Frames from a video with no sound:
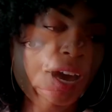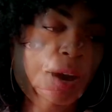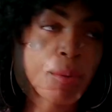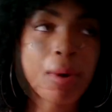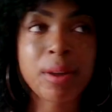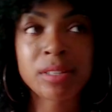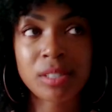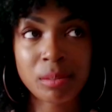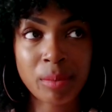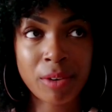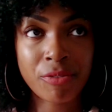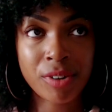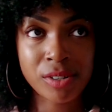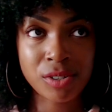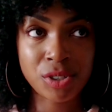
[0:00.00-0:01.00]
I went to my
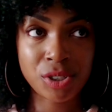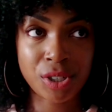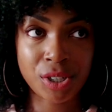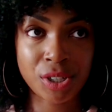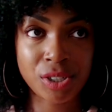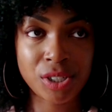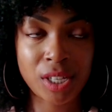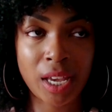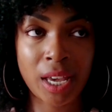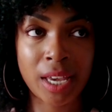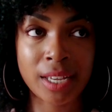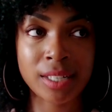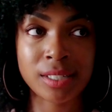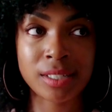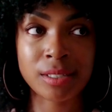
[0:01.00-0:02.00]
friend's church,
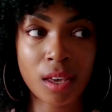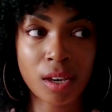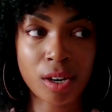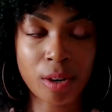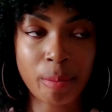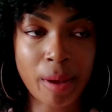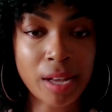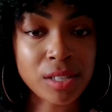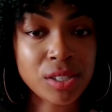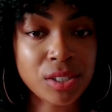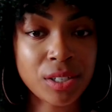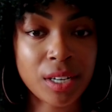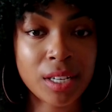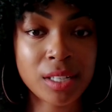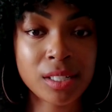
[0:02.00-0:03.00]
and her
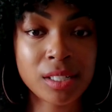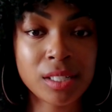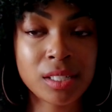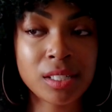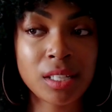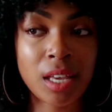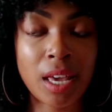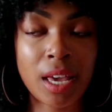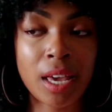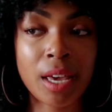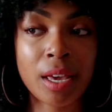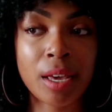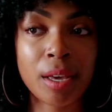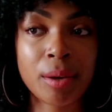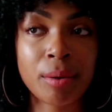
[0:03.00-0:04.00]
pastor is
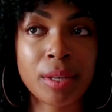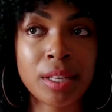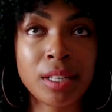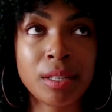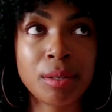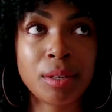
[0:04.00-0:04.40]
a he